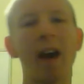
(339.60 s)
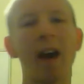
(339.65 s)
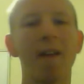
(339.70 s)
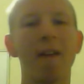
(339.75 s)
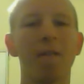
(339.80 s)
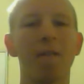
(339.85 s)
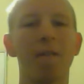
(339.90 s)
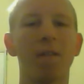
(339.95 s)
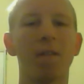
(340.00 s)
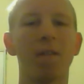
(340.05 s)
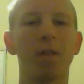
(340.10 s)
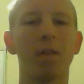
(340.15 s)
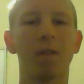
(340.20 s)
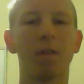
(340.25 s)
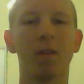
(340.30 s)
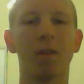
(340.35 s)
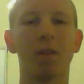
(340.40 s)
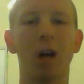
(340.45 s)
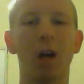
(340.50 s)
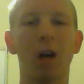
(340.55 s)
have
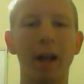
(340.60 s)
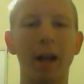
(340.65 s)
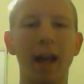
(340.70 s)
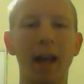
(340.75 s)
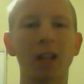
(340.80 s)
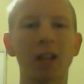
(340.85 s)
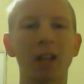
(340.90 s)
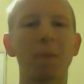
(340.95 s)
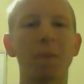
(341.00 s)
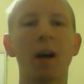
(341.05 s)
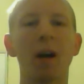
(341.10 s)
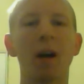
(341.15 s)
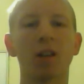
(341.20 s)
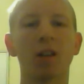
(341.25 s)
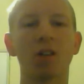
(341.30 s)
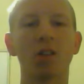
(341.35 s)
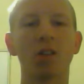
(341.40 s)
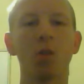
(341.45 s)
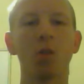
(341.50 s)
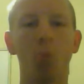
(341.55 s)
an
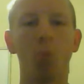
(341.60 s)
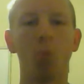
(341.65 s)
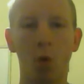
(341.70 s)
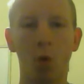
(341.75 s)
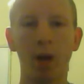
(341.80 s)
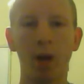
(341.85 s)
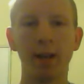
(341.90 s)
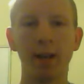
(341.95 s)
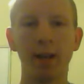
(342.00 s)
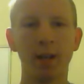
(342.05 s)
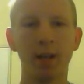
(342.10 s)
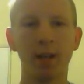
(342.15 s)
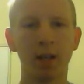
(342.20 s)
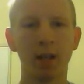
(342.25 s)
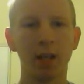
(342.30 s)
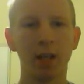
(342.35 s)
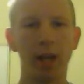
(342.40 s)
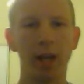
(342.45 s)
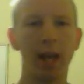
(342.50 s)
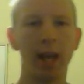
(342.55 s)
Xbox One
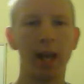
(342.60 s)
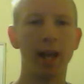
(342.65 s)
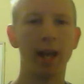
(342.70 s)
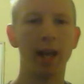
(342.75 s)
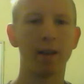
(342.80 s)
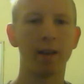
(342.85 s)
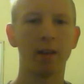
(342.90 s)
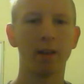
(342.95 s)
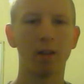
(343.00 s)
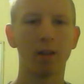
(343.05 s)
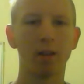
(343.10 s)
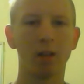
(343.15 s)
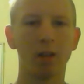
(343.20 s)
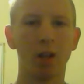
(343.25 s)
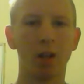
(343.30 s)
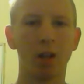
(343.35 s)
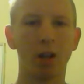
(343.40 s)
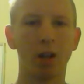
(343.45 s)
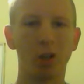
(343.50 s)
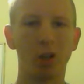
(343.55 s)
and
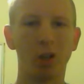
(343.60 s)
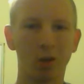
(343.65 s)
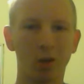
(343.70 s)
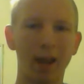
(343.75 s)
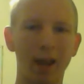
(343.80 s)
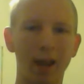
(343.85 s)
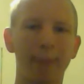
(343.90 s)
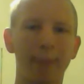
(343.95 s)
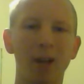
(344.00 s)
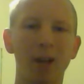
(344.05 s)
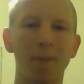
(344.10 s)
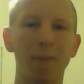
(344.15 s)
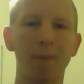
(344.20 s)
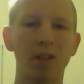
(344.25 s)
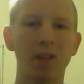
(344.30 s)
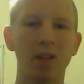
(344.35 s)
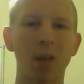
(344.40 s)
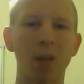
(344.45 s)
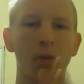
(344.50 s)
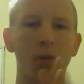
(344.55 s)
your laptop
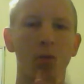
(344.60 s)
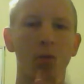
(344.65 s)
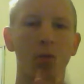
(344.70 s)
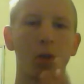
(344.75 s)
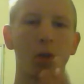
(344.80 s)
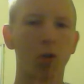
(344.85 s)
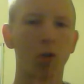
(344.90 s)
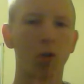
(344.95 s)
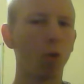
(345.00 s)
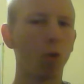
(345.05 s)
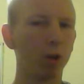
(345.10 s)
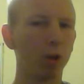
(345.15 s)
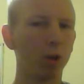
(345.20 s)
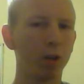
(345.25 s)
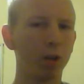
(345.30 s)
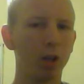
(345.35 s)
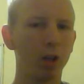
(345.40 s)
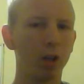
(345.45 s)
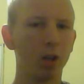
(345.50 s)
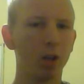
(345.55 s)
is able to
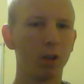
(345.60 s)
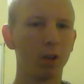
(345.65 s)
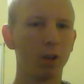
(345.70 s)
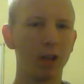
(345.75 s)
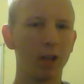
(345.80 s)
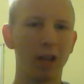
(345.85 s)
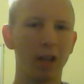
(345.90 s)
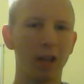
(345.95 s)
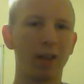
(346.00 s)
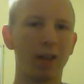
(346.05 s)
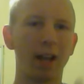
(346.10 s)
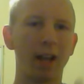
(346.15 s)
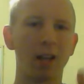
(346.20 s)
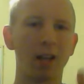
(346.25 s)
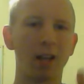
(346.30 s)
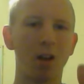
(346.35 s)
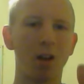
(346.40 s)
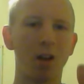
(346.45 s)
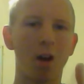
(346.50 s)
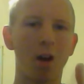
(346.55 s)
record
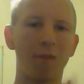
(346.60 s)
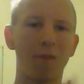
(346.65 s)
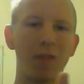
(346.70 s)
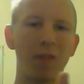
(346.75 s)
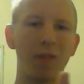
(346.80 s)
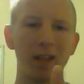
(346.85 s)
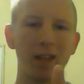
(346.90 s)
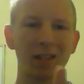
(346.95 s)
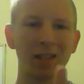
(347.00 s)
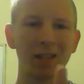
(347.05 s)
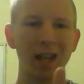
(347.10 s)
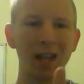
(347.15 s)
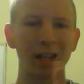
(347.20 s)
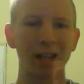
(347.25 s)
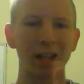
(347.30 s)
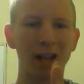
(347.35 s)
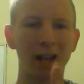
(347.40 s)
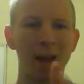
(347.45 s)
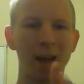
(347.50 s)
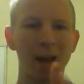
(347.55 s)
like off this
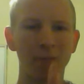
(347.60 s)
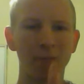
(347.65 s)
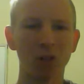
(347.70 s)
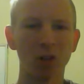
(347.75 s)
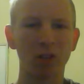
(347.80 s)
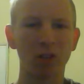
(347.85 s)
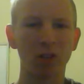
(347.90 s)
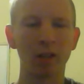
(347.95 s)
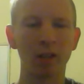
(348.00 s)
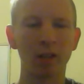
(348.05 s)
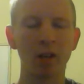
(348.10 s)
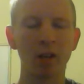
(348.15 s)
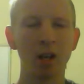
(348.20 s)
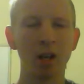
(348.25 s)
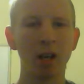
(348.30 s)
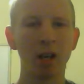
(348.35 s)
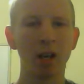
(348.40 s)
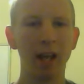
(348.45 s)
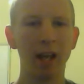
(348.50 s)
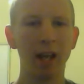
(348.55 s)
thing that I'm using,
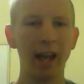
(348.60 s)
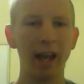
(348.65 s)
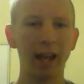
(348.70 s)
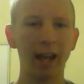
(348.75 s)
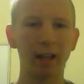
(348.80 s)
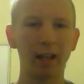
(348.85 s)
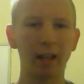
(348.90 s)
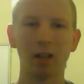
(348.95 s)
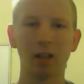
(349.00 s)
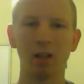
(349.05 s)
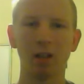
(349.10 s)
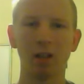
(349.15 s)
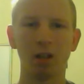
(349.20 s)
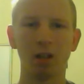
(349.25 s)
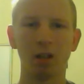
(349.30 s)
and